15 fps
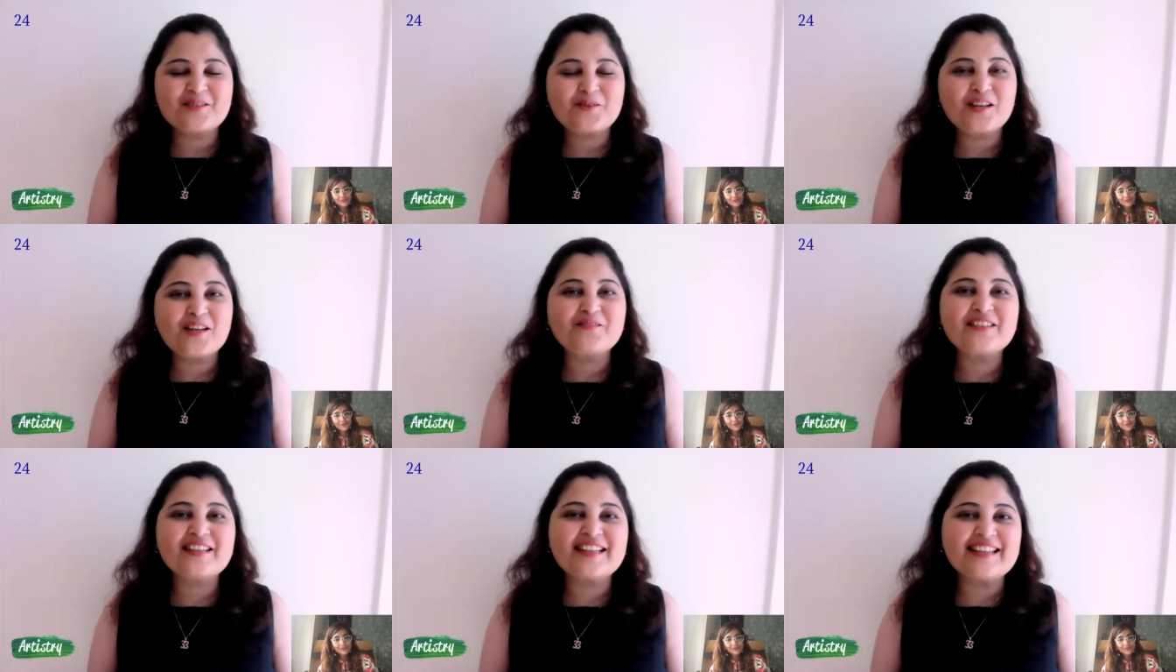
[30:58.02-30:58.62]
So
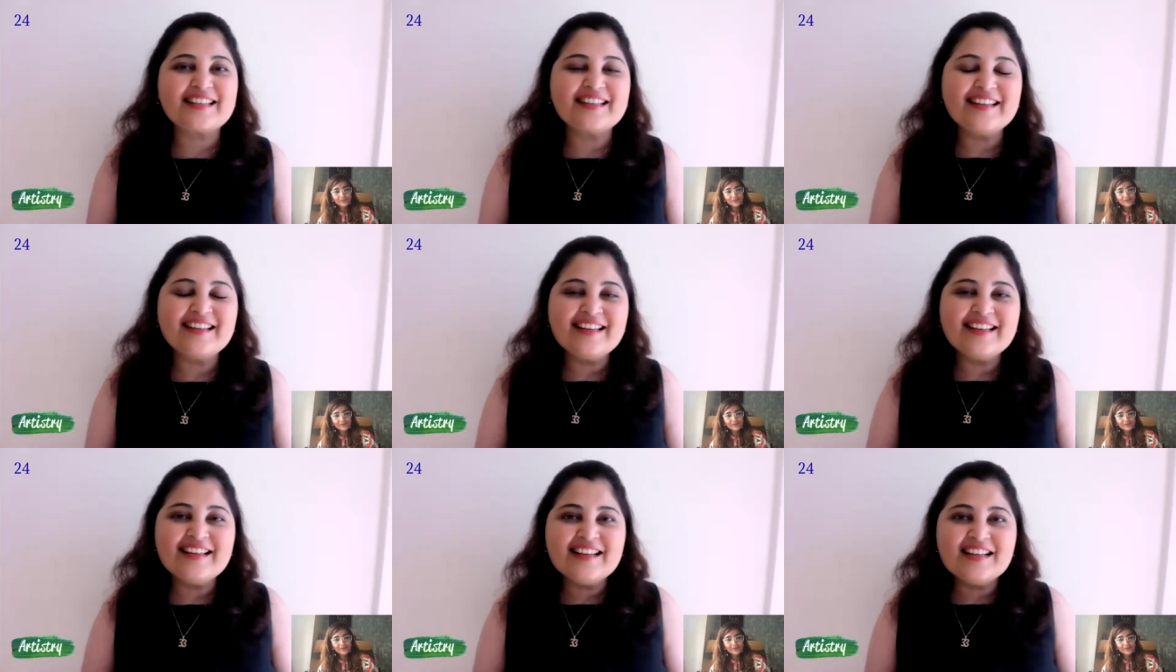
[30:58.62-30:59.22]
lovely.
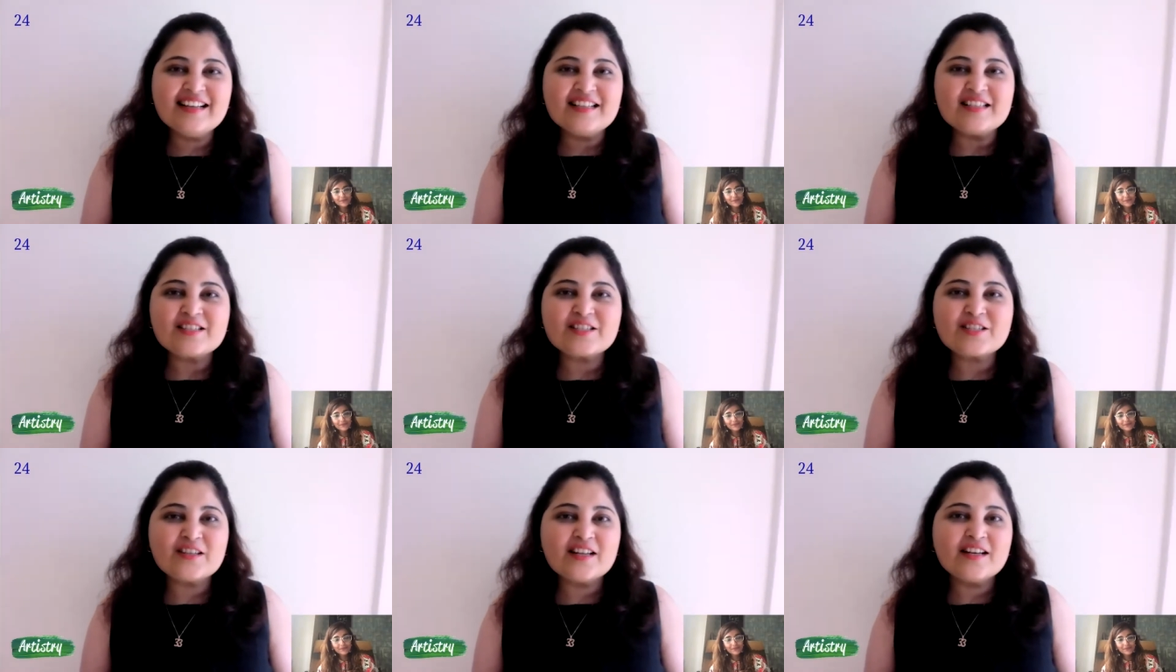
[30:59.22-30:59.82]

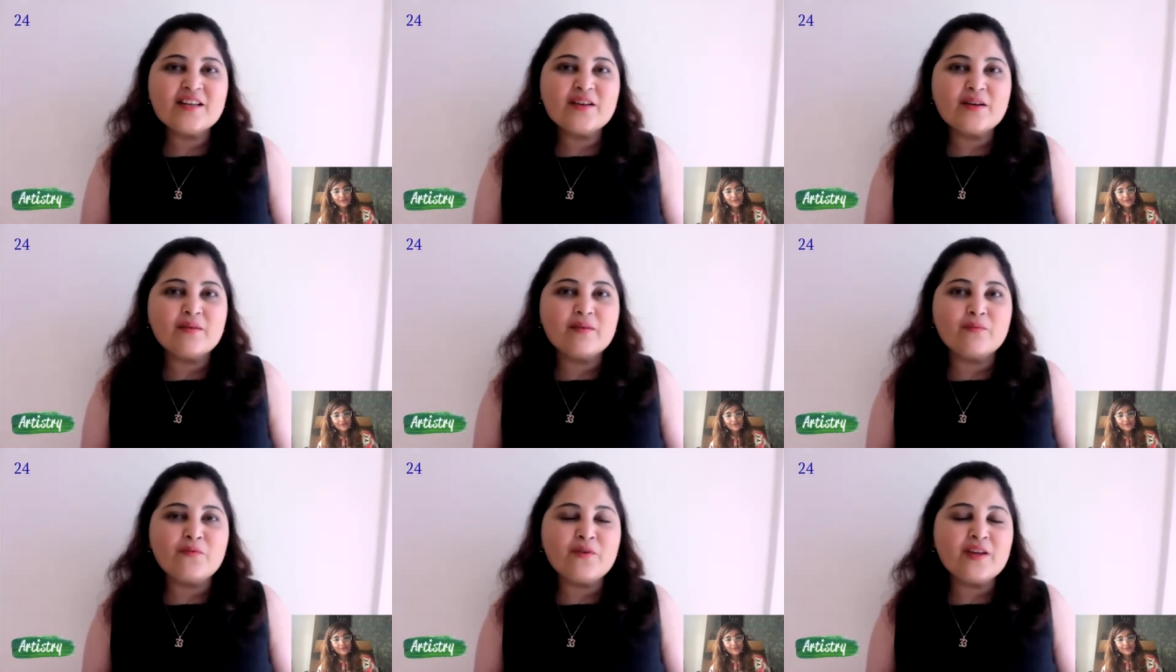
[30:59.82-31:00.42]
Sonali,
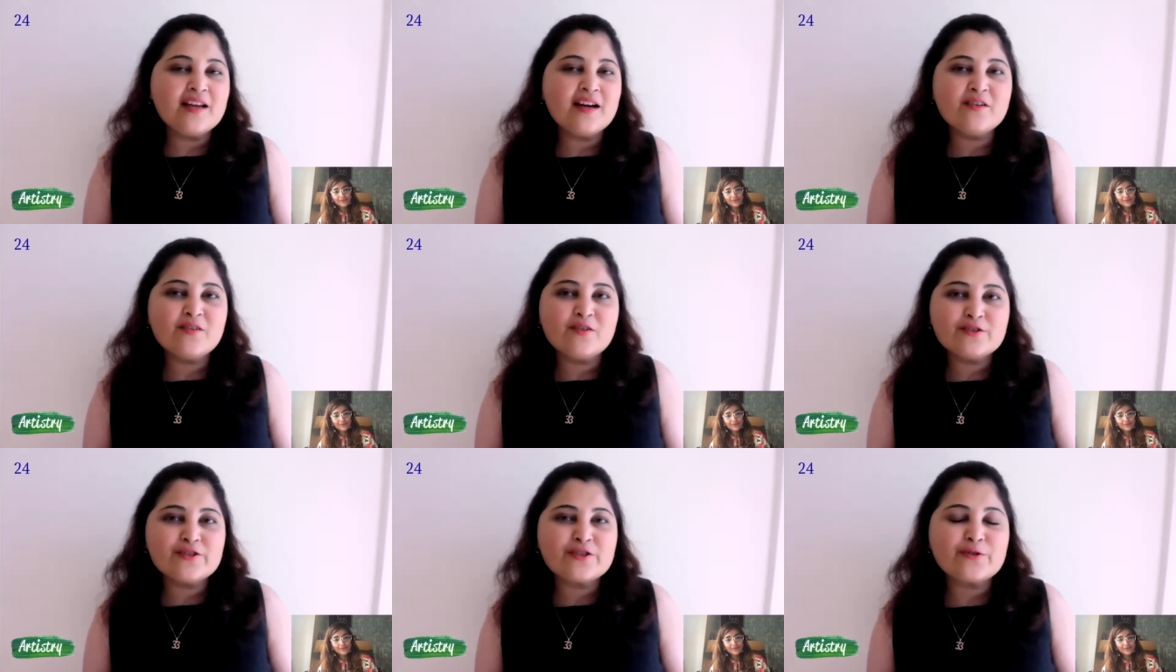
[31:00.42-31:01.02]
we are
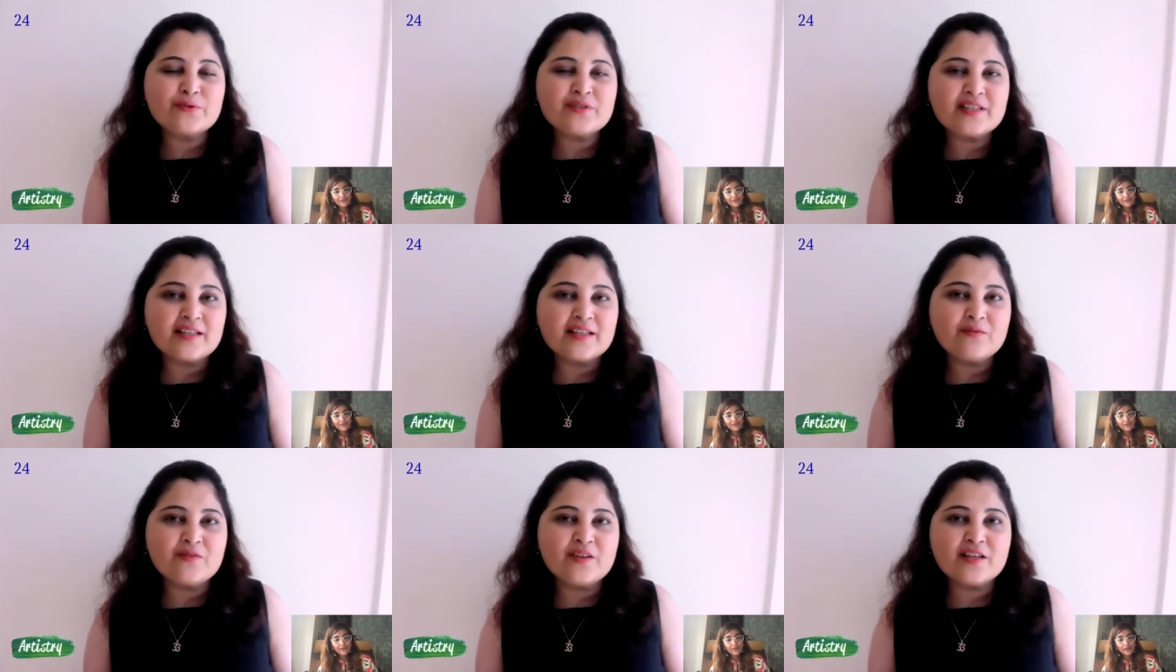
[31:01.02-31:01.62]
not
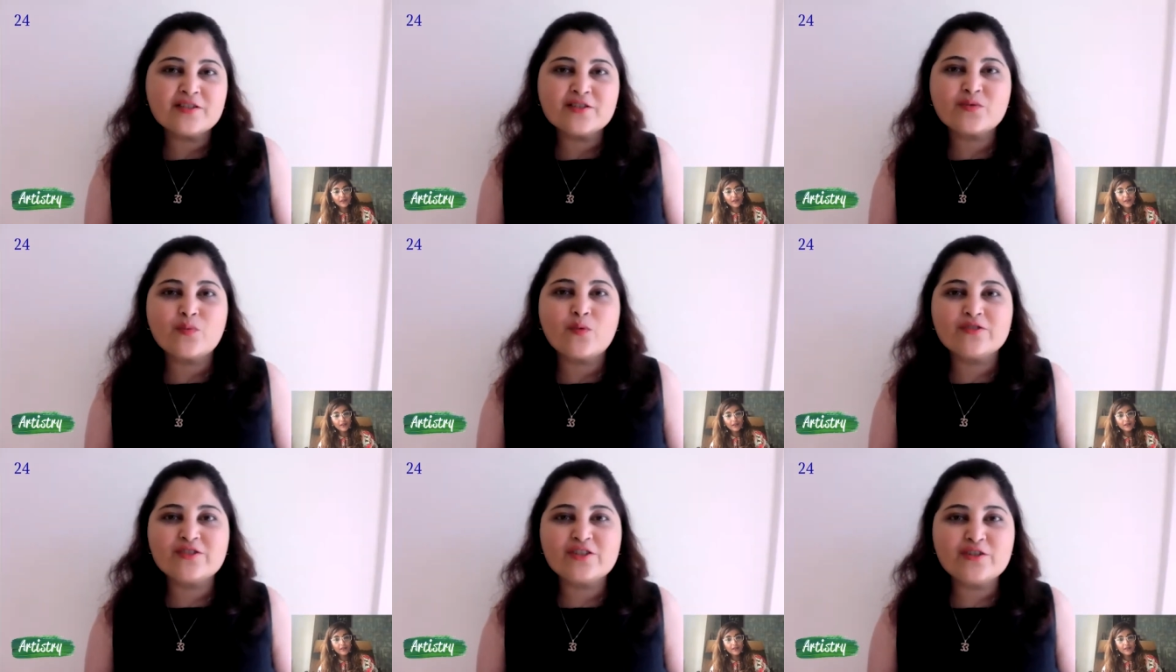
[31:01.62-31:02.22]
shooting, we are just
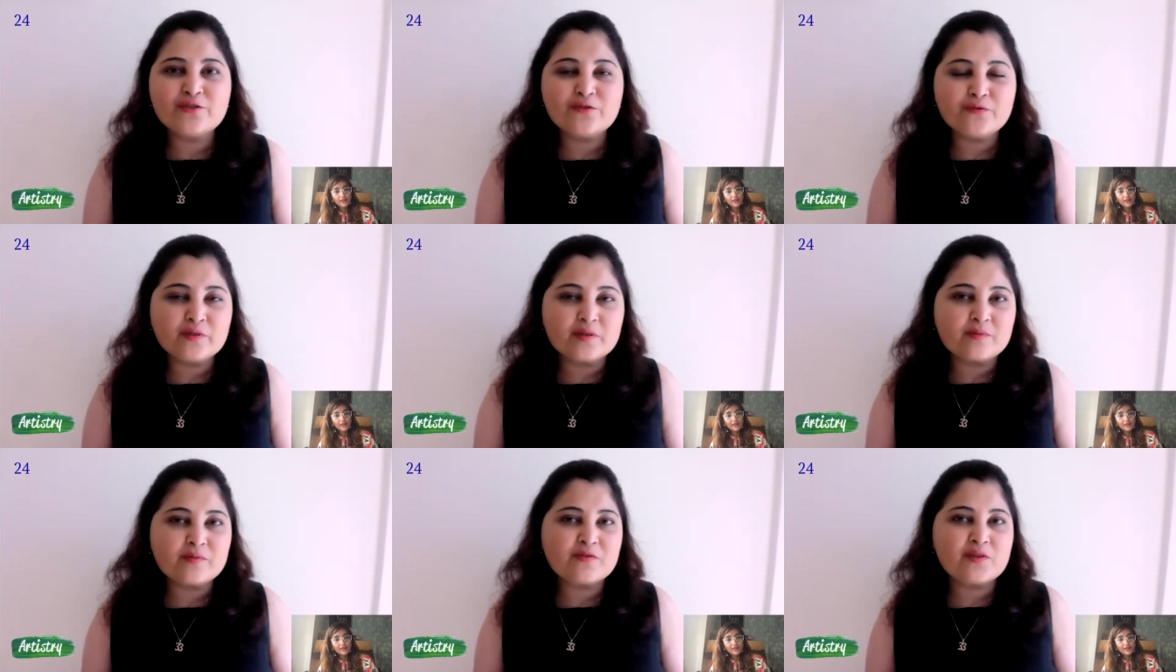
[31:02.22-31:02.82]
watching your
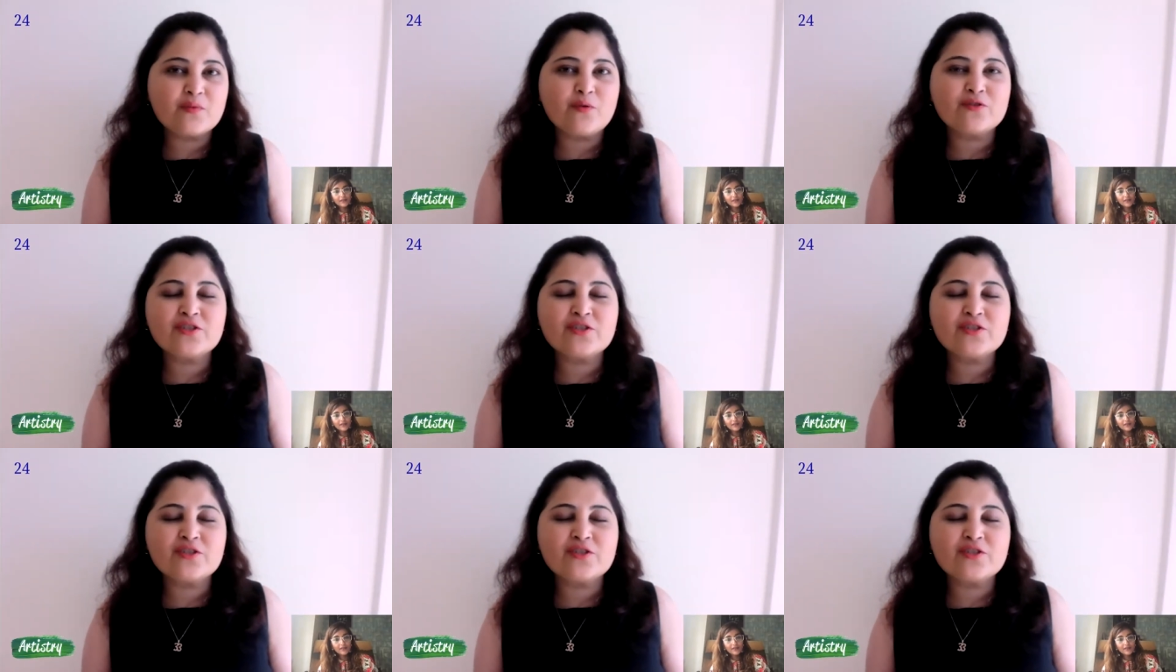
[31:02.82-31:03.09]
films, we are